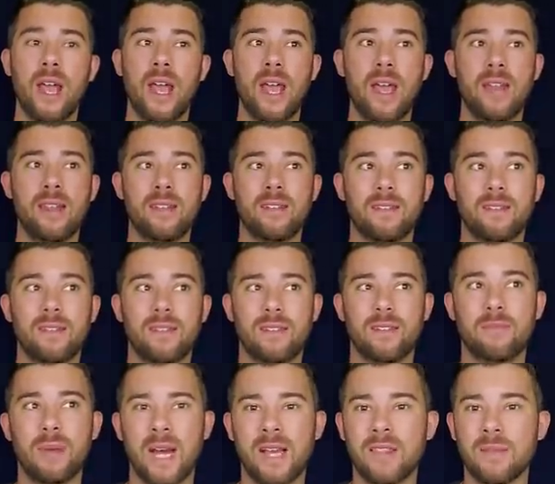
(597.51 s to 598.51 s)
and
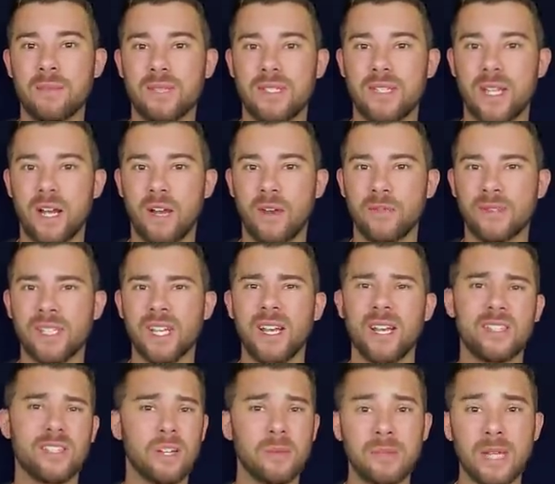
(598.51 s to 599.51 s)
by themselves,
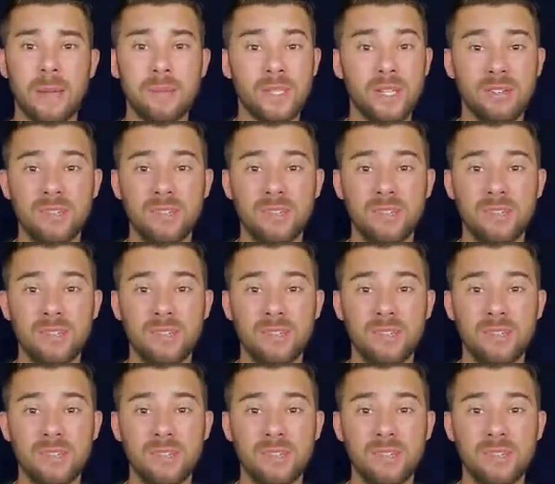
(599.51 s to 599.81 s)
sometimes